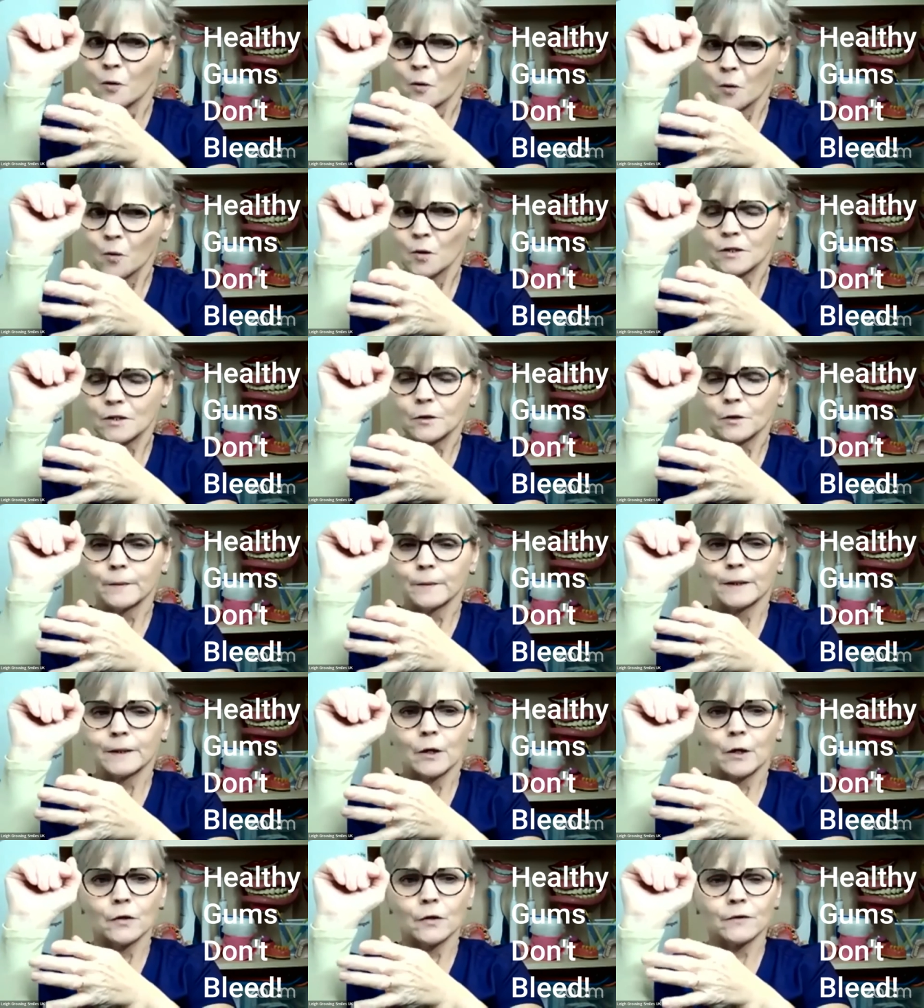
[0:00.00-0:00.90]
what's
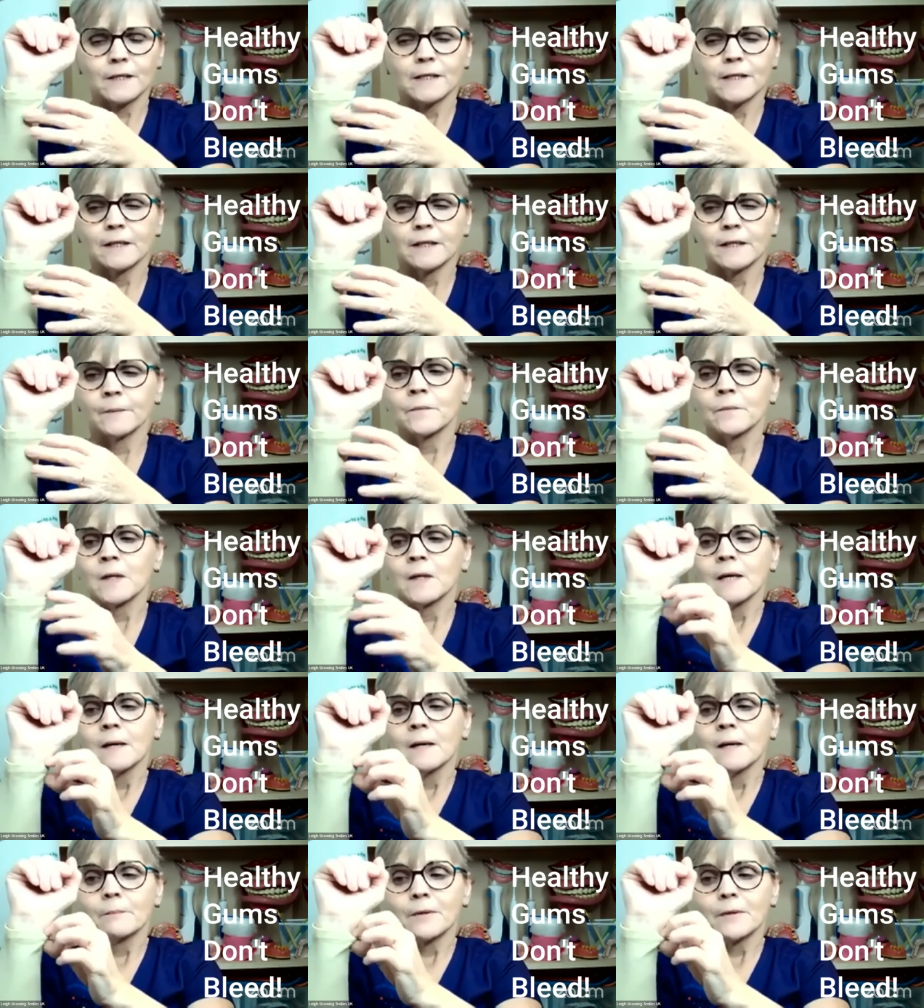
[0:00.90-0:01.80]
going on here?
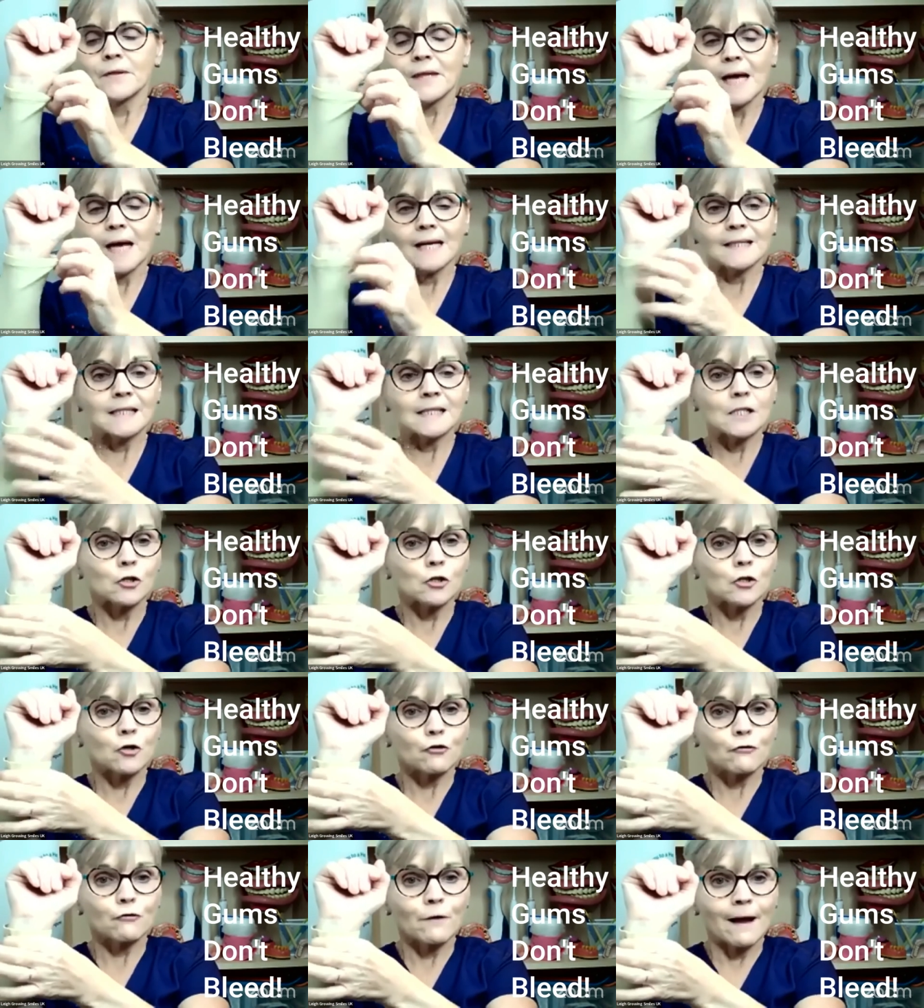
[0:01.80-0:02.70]
But that little
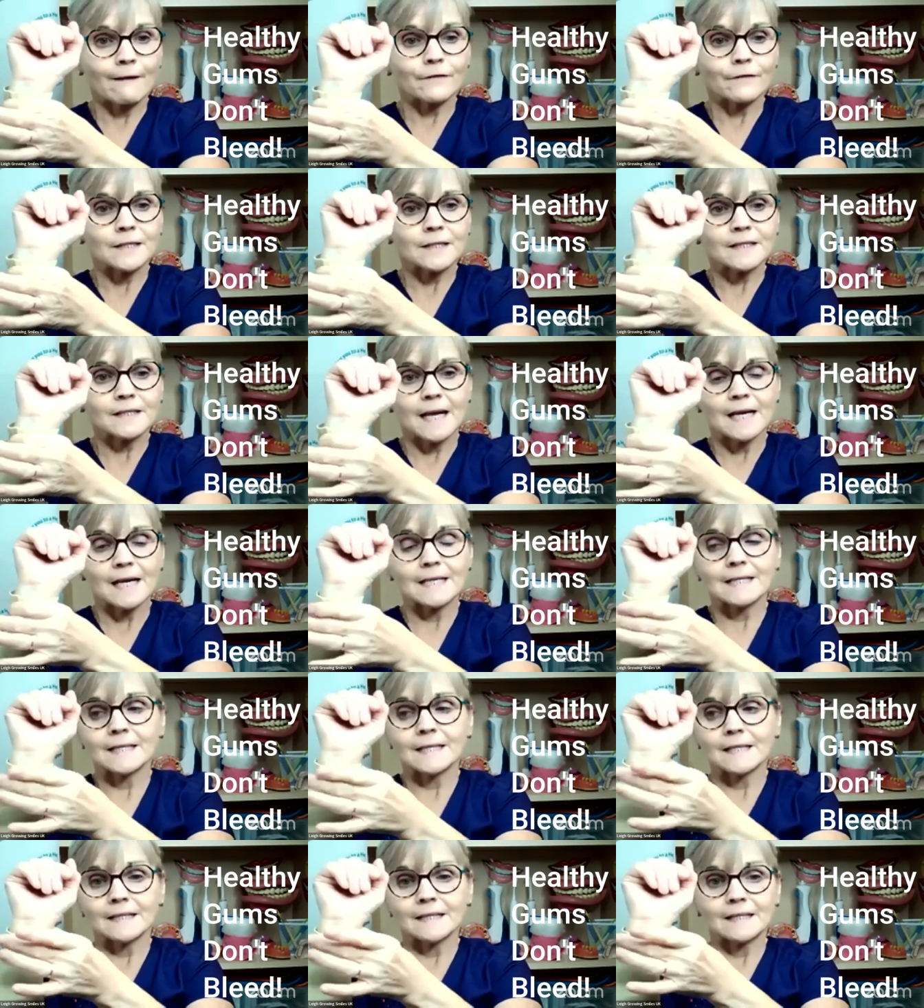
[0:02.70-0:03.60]
crevice
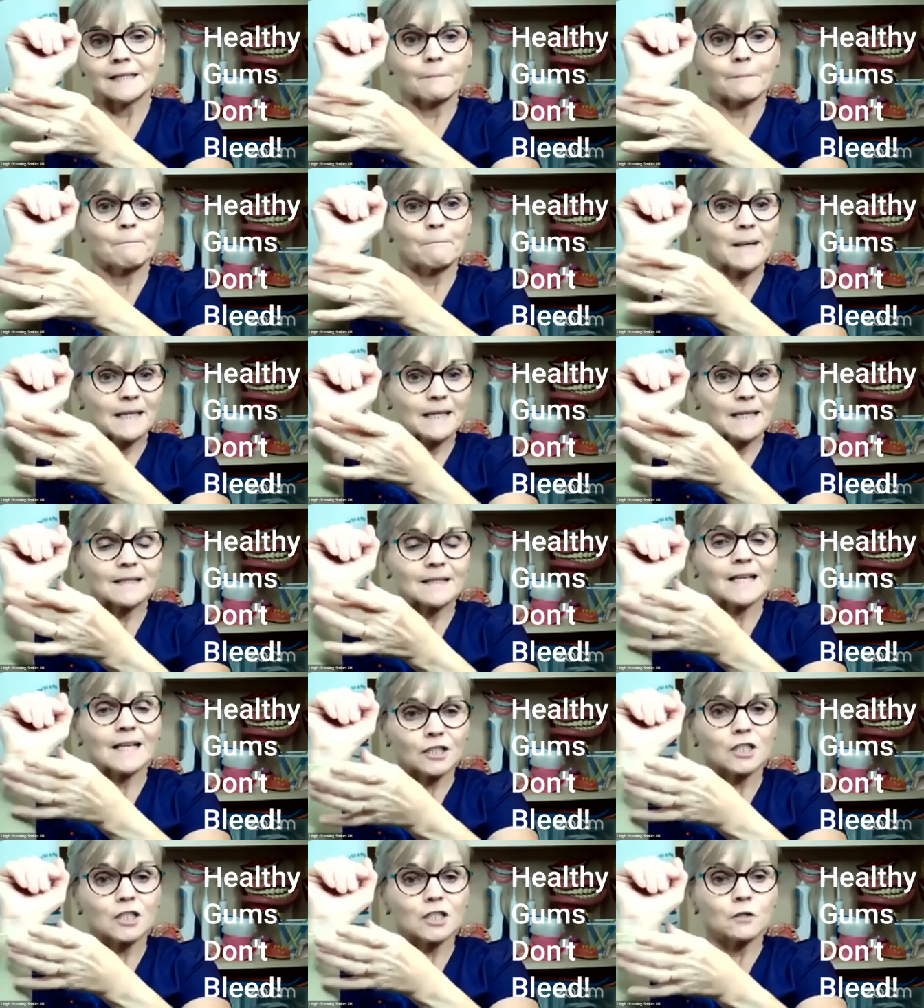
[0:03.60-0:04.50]
is the bit,
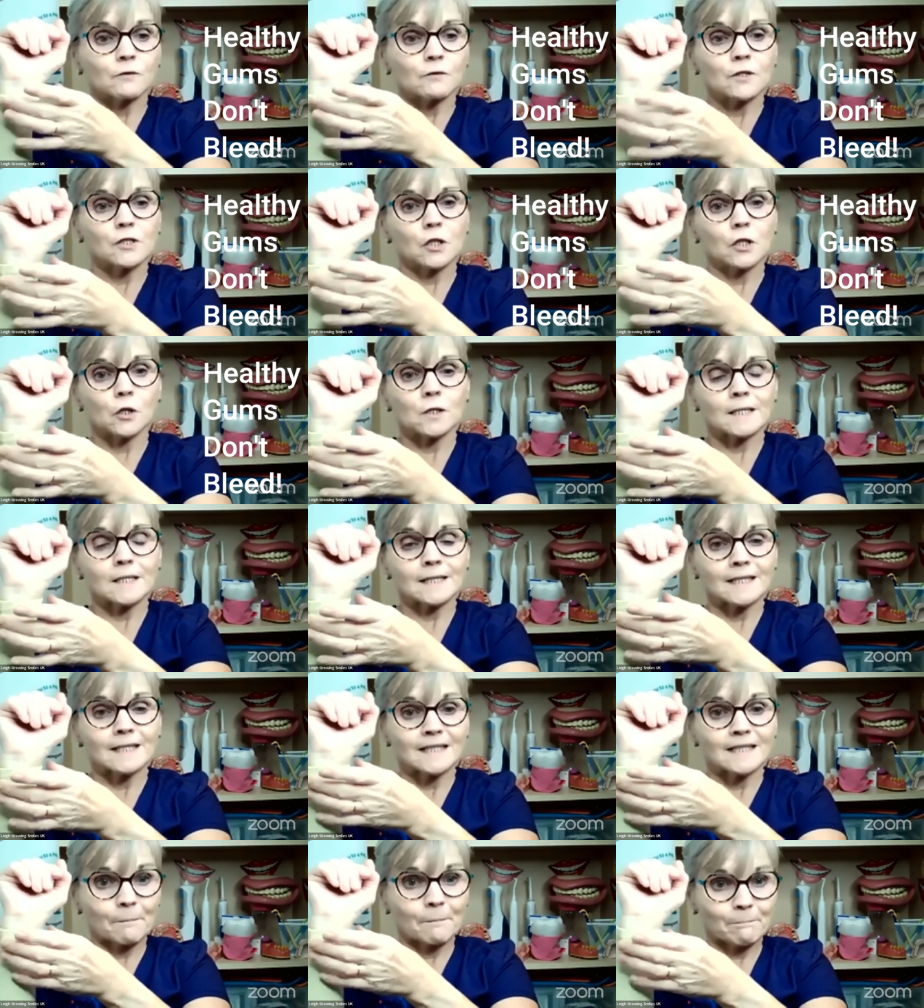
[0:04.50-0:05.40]
that the process
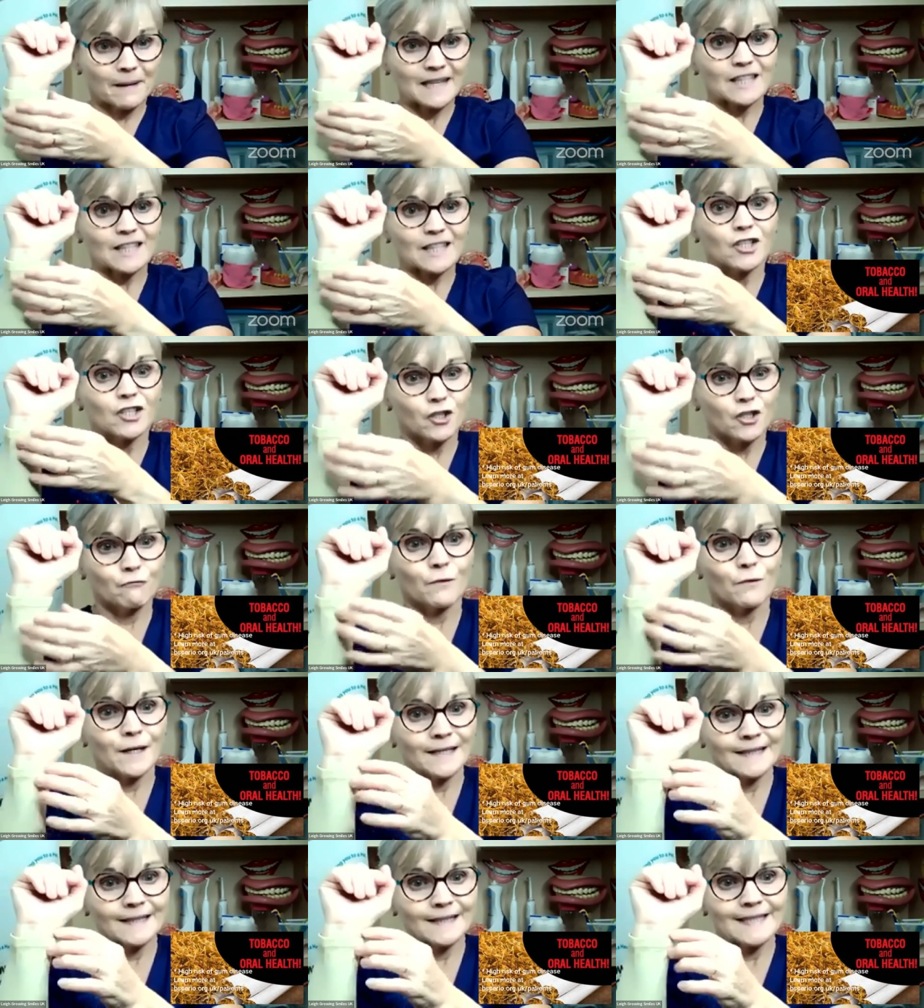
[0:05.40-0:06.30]
is the bit that we
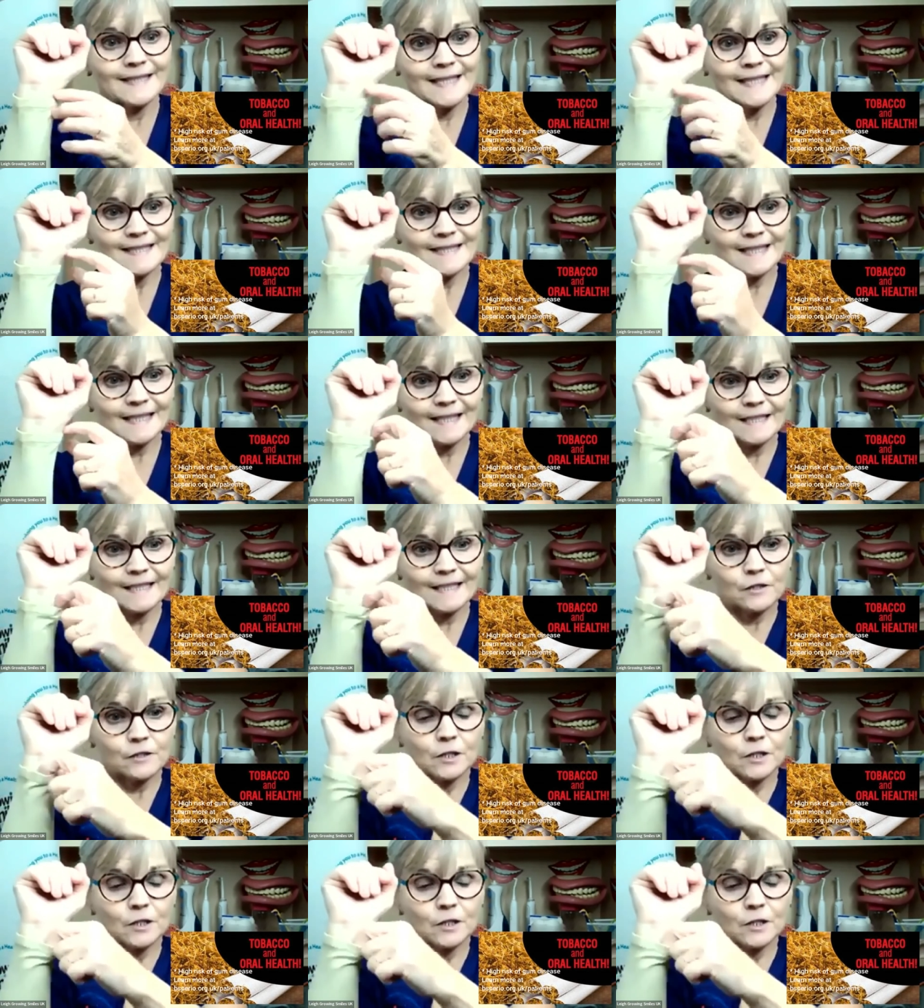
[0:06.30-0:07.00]
really need to change.